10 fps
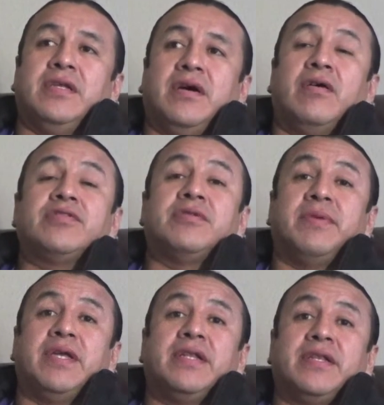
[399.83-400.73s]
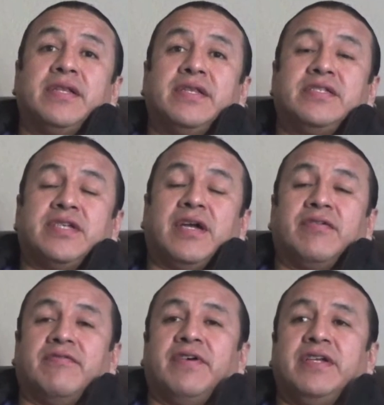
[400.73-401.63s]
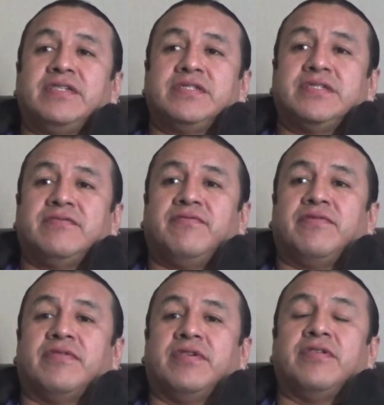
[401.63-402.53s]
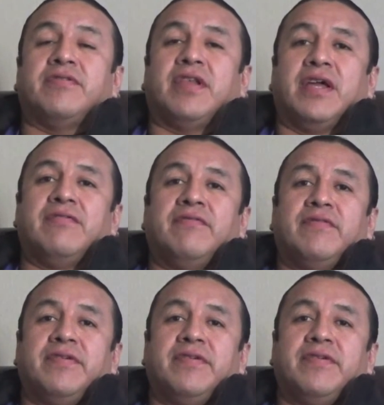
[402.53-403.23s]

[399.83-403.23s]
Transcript: ultimate sacrifice for another life.